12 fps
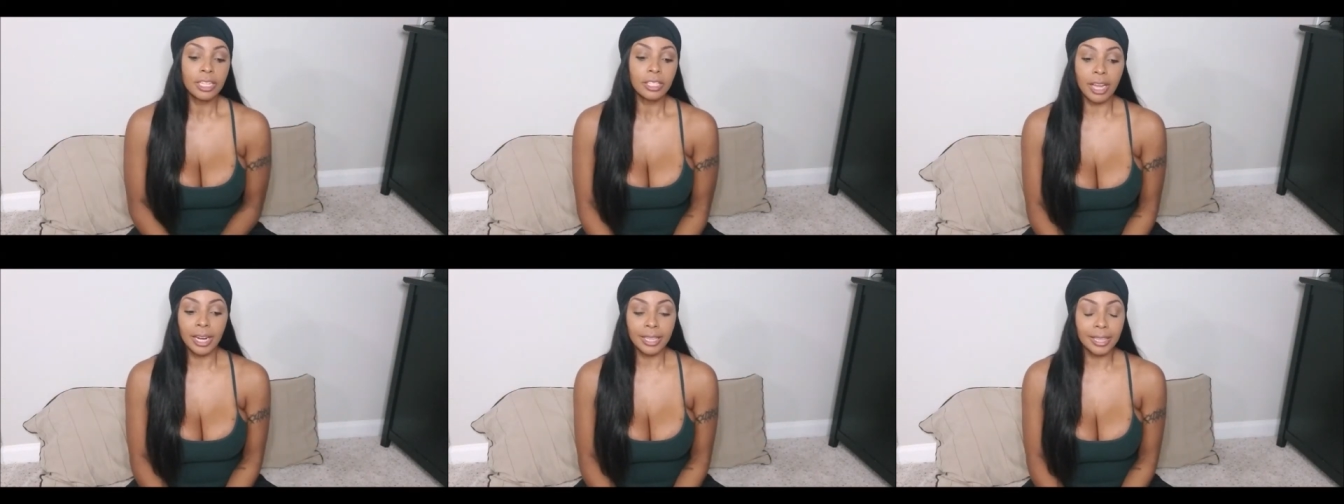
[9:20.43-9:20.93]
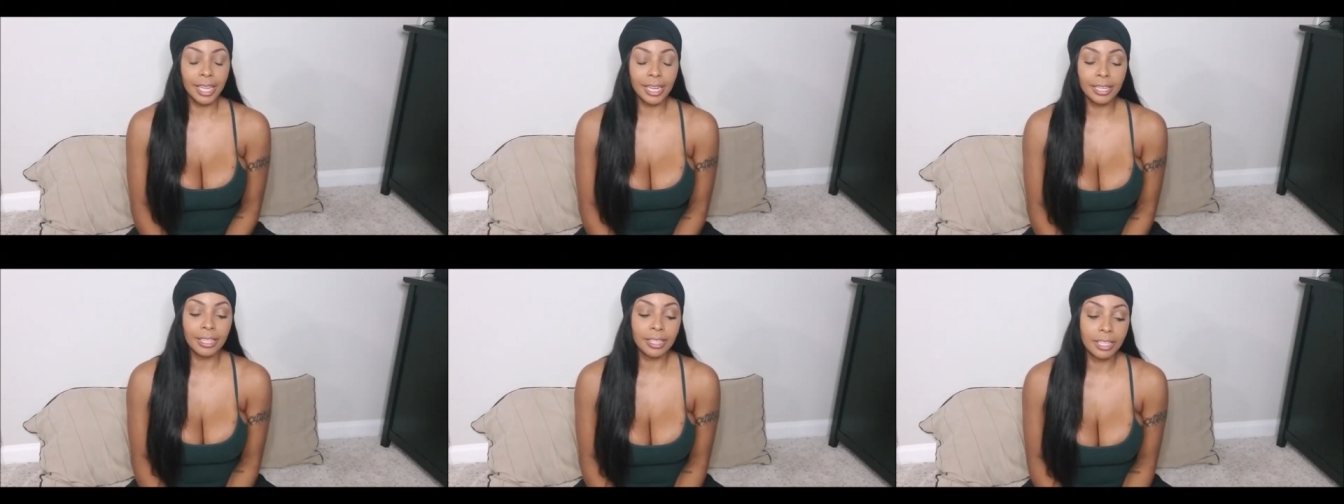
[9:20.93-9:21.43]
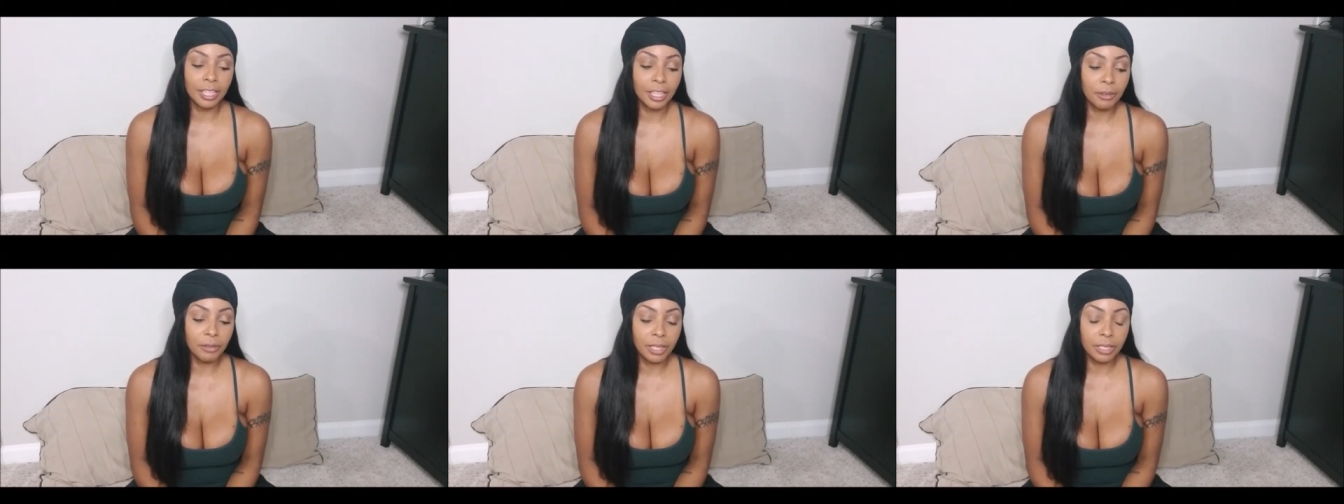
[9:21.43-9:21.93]
So I didn't think nothing
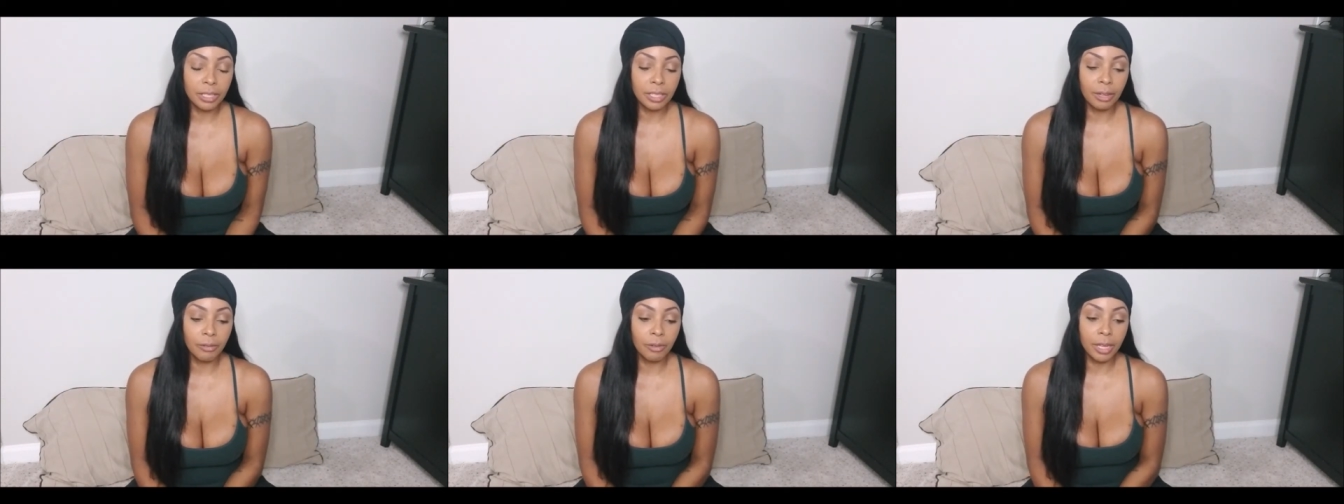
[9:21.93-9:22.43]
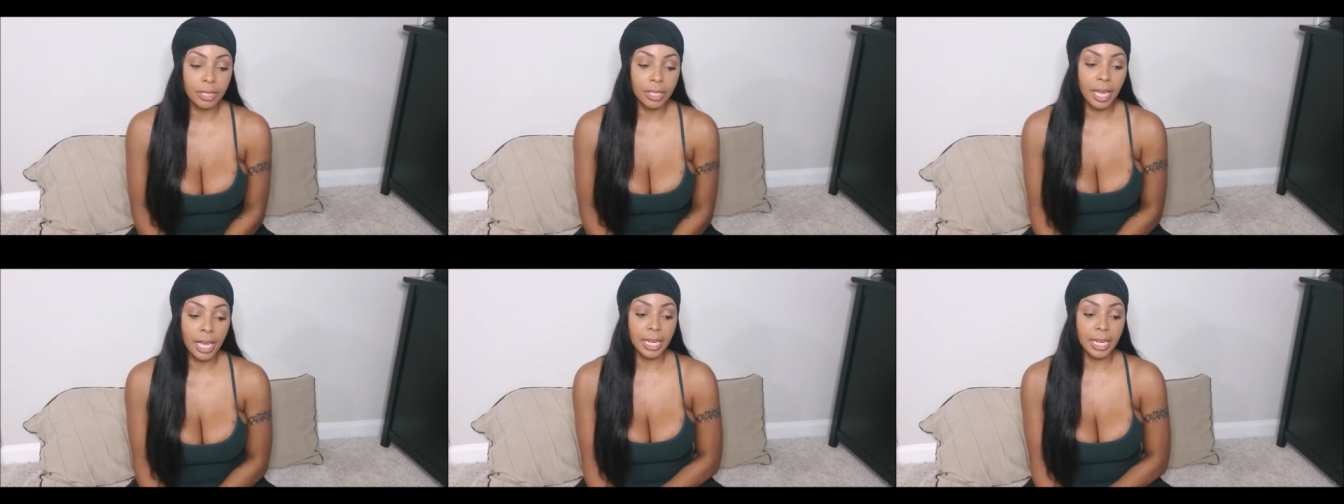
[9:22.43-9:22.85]
of it and stuff like that.